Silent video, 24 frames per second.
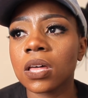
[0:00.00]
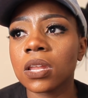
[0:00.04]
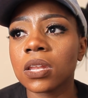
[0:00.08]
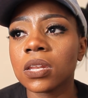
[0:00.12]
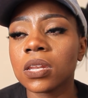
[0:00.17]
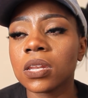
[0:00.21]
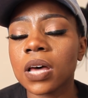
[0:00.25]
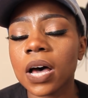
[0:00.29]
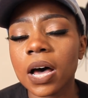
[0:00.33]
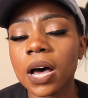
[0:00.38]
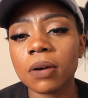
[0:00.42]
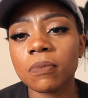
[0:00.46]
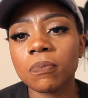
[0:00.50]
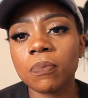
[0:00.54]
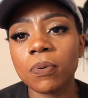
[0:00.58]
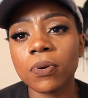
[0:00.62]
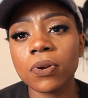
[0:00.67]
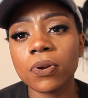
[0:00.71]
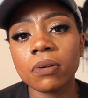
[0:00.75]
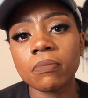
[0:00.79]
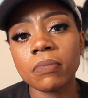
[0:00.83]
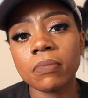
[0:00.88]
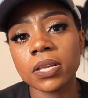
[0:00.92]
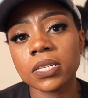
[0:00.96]
not
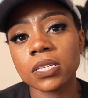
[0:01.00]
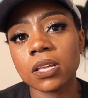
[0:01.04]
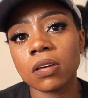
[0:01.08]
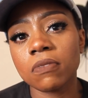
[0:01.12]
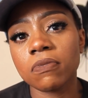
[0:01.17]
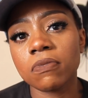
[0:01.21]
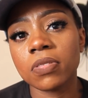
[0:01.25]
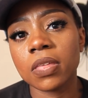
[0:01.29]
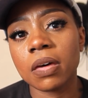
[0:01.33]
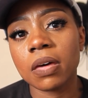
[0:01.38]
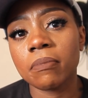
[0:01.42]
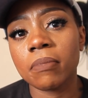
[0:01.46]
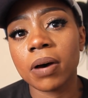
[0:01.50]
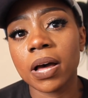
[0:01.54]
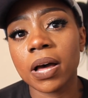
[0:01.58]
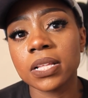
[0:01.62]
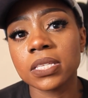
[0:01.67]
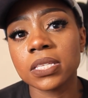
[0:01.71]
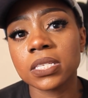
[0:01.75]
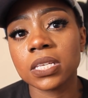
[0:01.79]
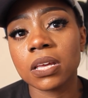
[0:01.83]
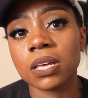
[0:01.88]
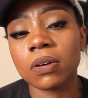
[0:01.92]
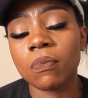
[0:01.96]
putting myself in that
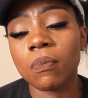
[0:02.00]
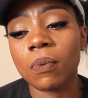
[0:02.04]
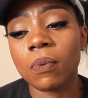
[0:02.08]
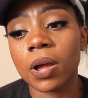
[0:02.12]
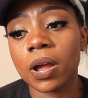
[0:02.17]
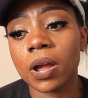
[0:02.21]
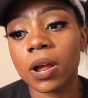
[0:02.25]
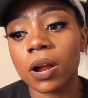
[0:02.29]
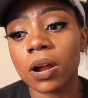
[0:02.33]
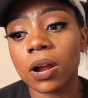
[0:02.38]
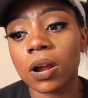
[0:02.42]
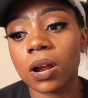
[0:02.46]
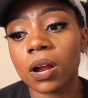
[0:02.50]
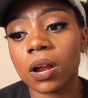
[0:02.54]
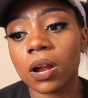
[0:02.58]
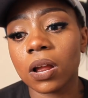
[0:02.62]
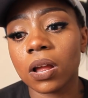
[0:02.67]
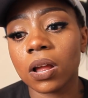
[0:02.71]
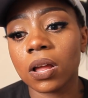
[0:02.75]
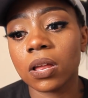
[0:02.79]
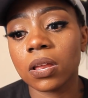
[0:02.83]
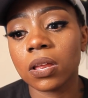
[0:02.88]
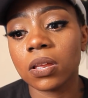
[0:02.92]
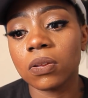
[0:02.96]
mindset where,
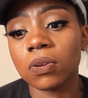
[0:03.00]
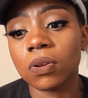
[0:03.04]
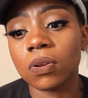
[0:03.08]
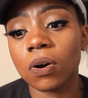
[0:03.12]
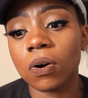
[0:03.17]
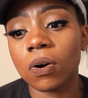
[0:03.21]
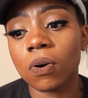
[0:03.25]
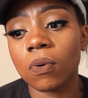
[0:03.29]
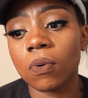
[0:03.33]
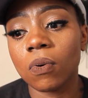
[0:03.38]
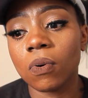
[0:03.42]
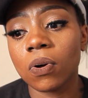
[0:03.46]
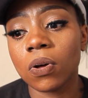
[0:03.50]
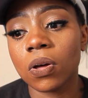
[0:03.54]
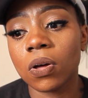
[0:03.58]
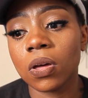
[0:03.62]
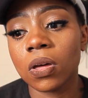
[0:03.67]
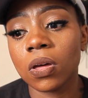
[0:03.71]
you know,